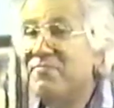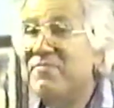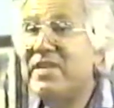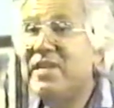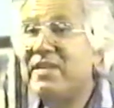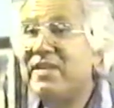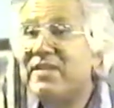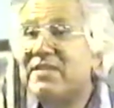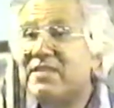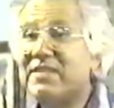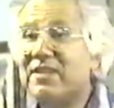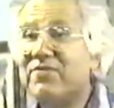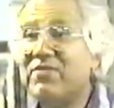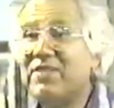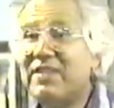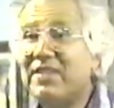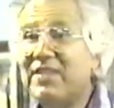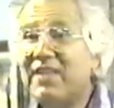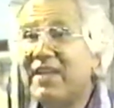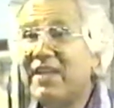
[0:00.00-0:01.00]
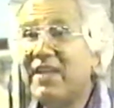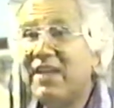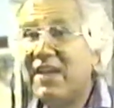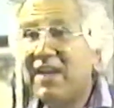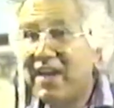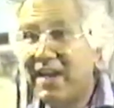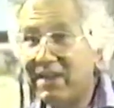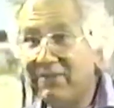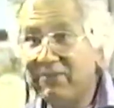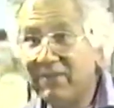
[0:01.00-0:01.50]
Many Seventh day
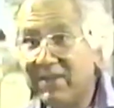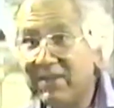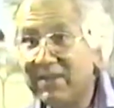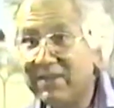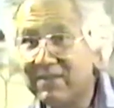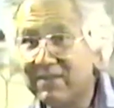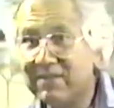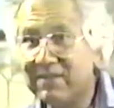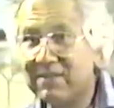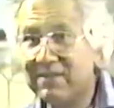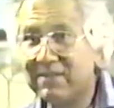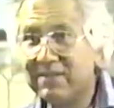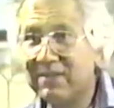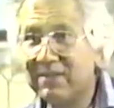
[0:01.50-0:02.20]
Adventists